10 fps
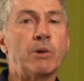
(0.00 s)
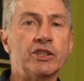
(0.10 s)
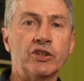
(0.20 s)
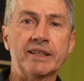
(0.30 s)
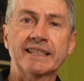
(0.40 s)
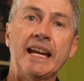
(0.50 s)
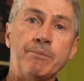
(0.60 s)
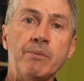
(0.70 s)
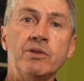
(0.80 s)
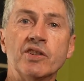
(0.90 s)
my Nightscape
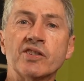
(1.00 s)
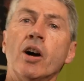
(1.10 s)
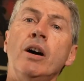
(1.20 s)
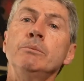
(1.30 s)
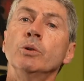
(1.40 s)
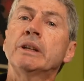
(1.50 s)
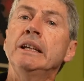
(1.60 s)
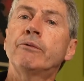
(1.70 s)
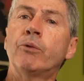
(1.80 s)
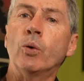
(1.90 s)
images, I'm
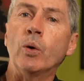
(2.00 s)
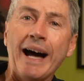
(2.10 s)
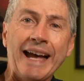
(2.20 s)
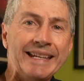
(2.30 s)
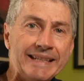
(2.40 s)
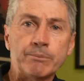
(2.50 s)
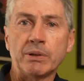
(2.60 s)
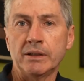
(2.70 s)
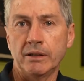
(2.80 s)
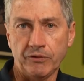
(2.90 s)
looking for a number
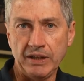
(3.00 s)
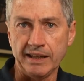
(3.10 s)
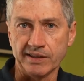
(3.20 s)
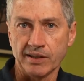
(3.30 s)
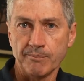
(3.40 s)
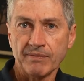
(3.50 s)
of things.